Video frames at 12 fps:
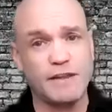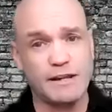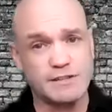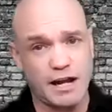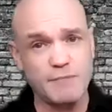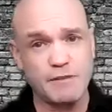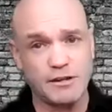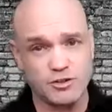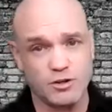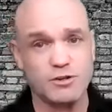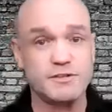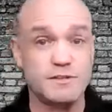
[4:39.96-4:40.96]
during that time that
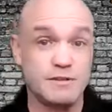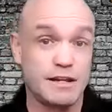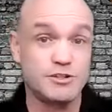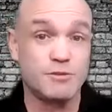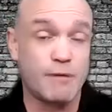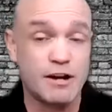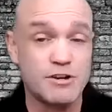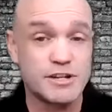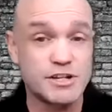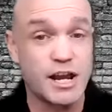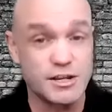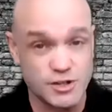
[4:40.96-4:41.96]
your
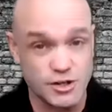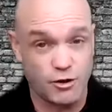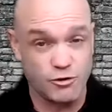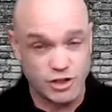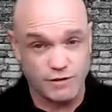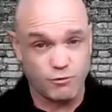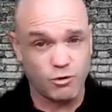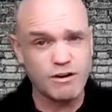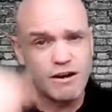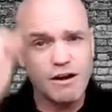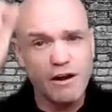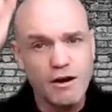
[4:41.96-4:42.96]
buyer's agent has negotiated
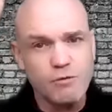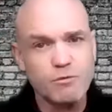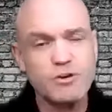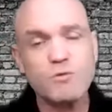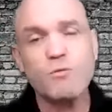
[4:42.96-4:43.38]
for, where